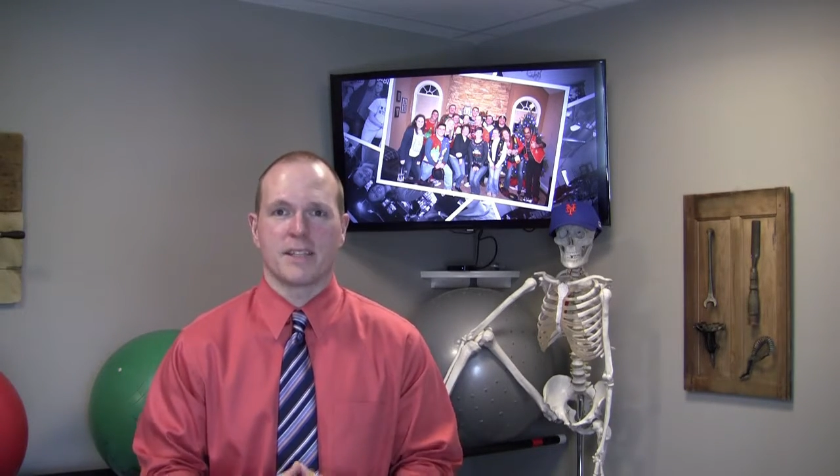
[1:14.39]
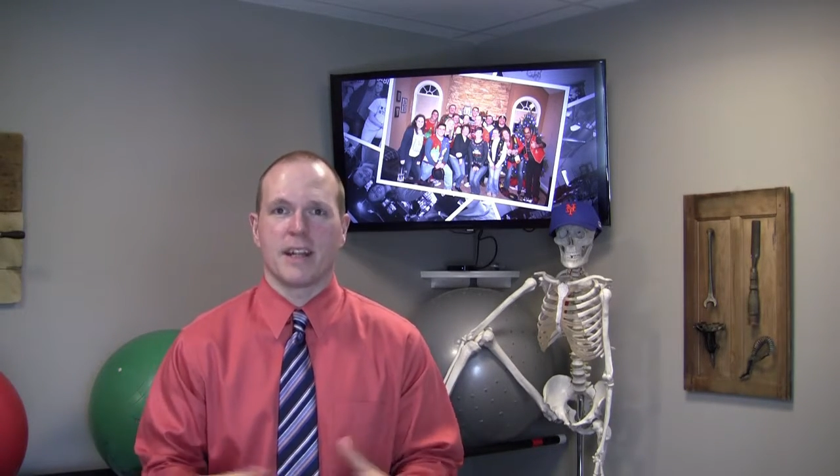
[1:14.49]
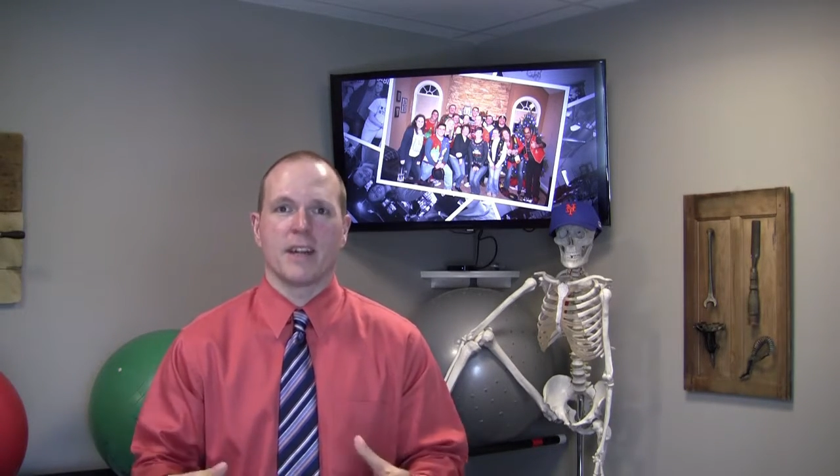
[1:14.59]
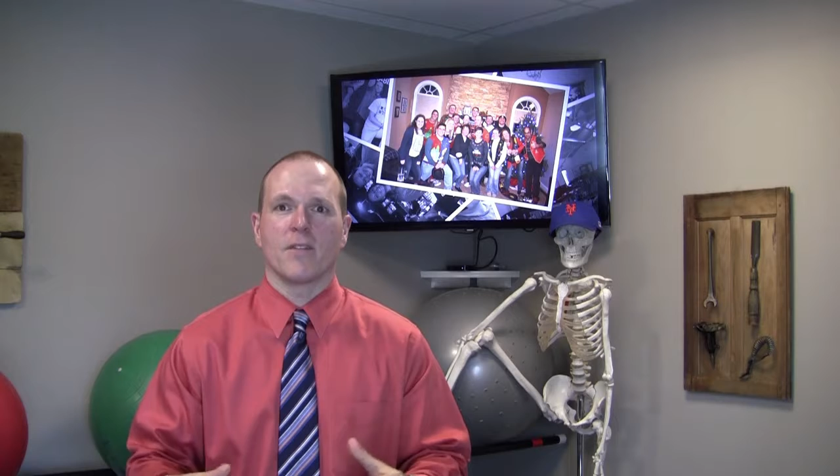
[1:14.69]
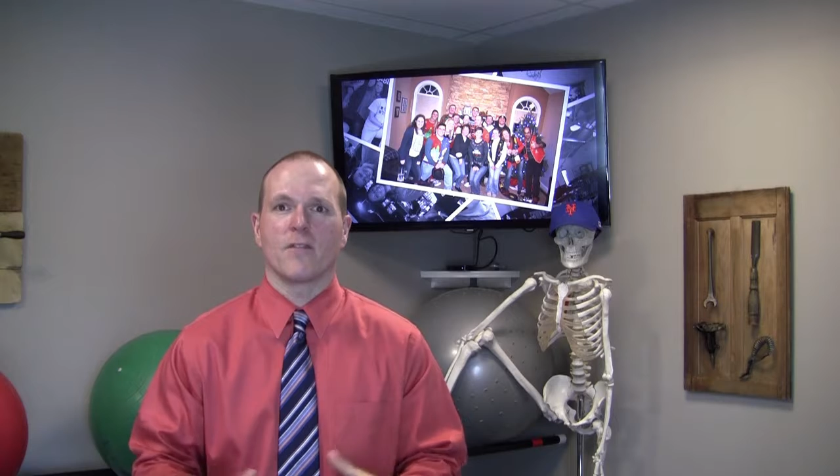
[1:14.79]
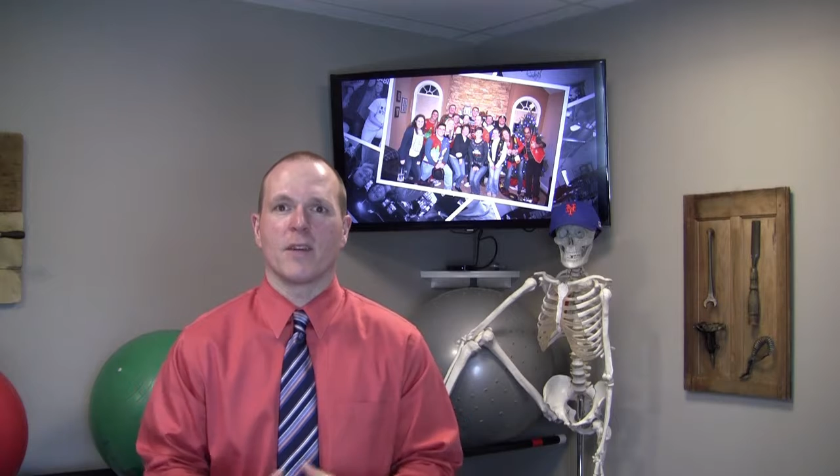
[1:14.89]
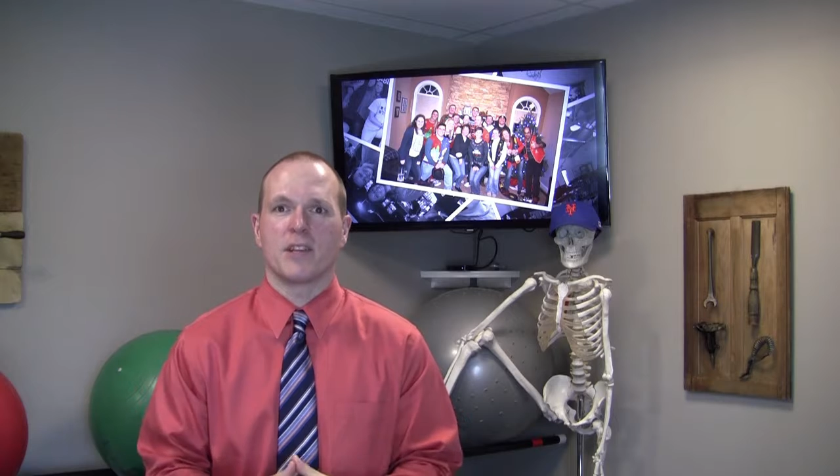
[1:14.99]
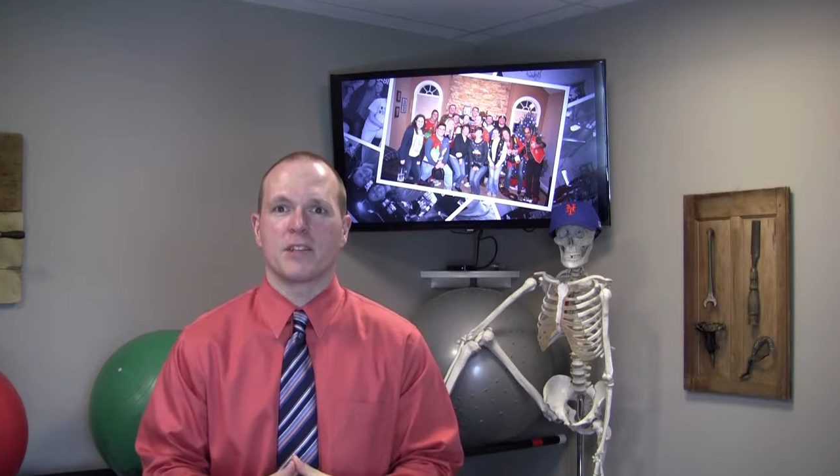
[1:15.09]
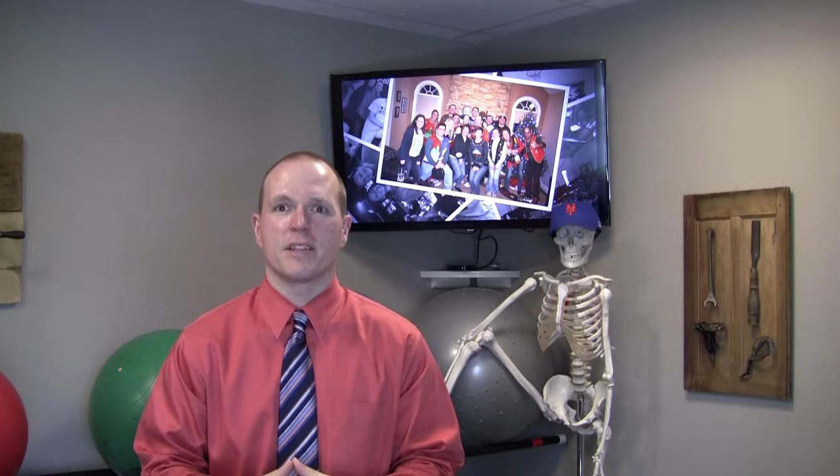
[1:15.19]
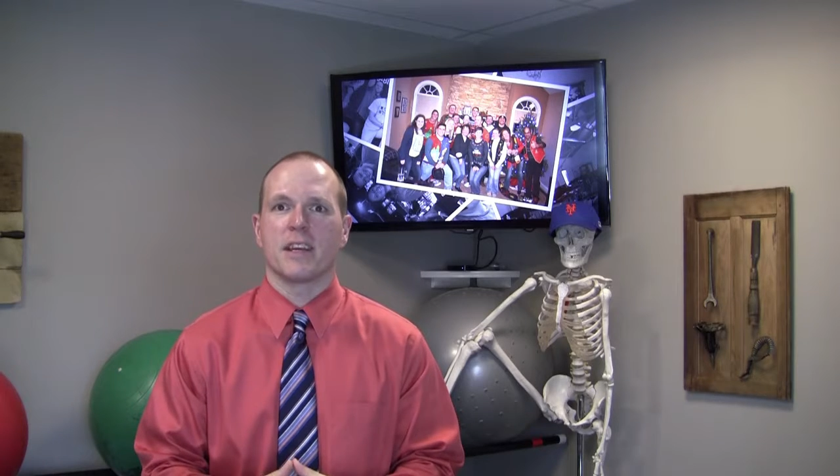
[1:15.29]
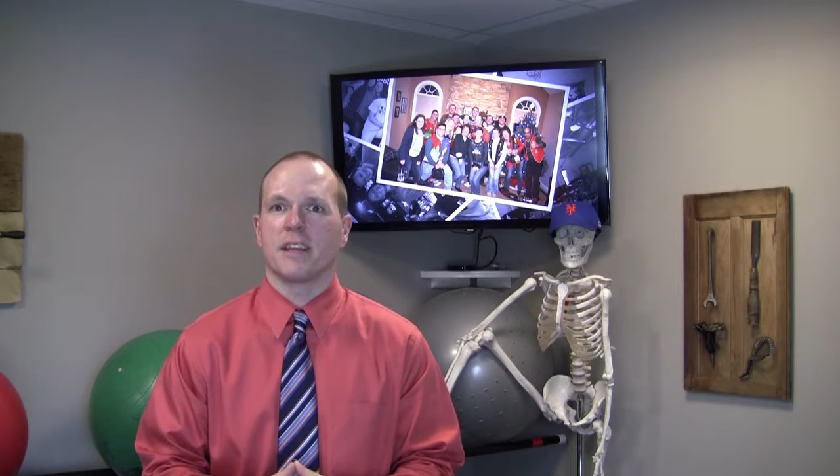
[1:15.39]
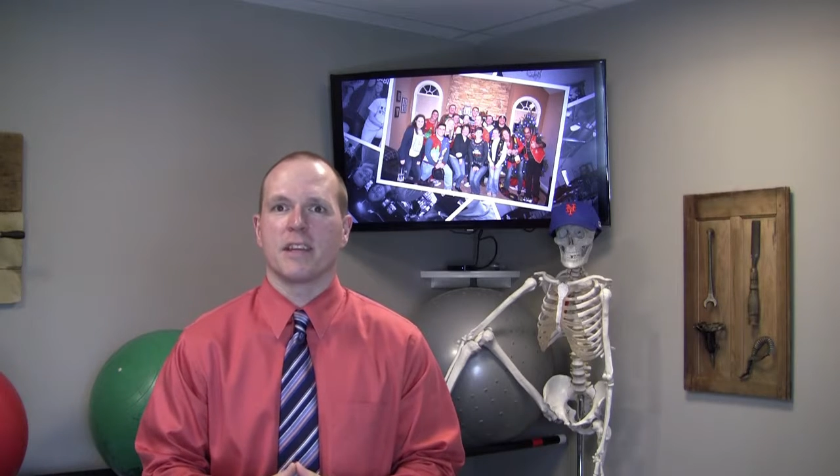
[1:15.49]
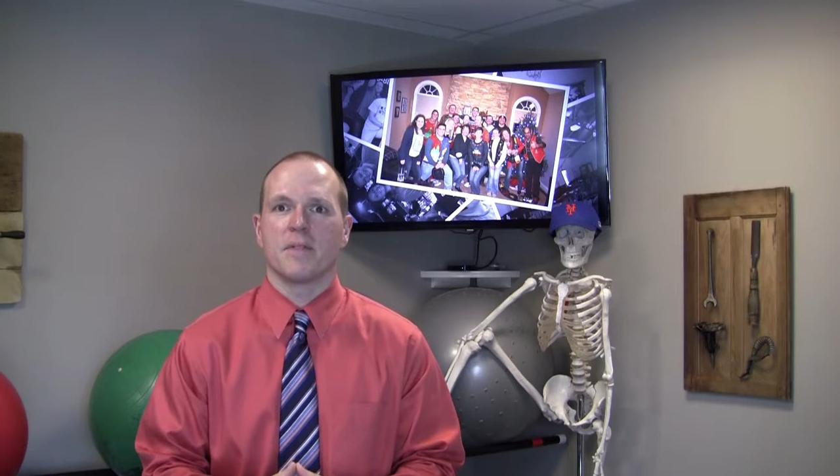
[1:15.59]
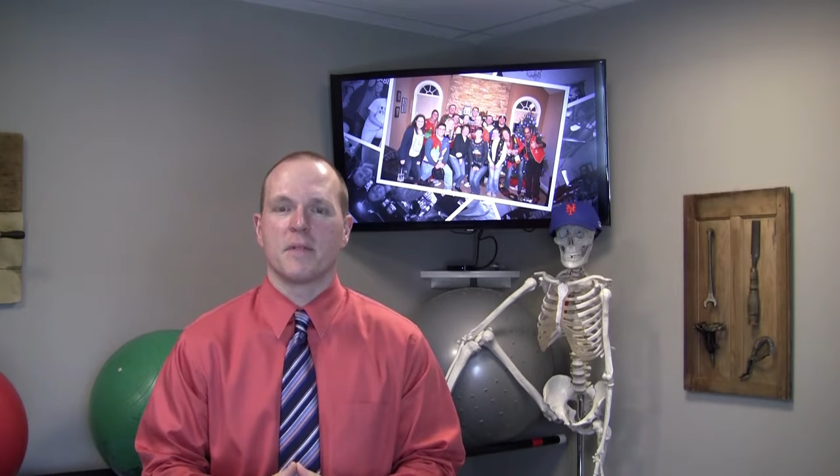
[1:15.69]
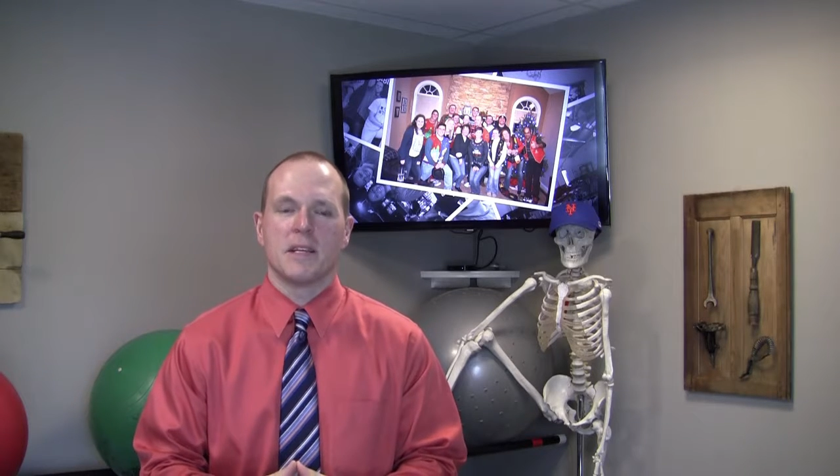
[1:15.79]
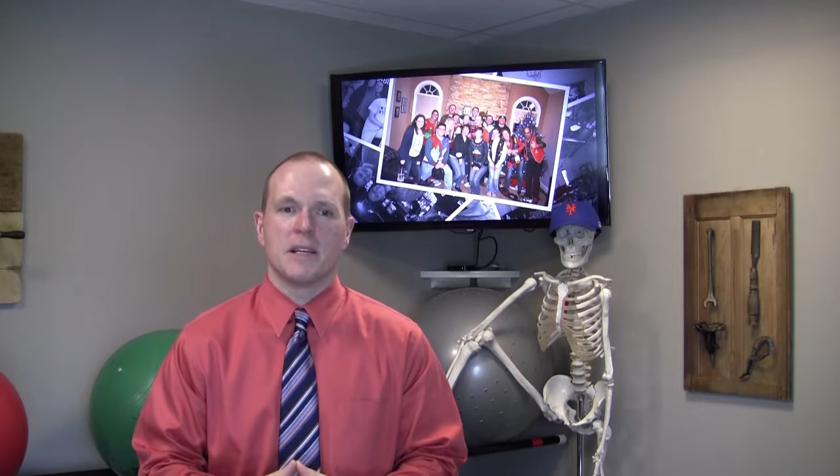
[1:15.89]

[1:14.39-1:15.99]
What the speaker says: and any information that they need.